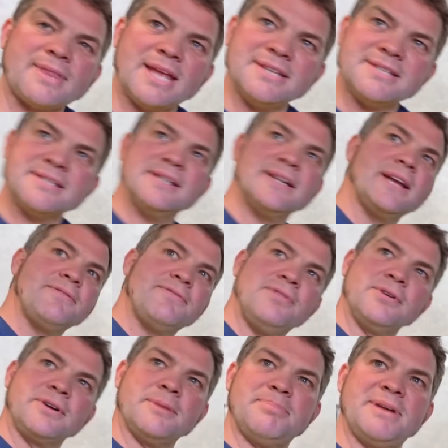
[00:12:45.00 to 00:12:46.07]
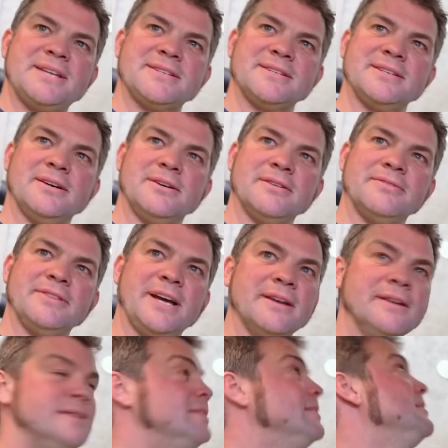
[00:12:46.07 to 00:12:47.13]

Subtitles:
and still get full capacity out of that.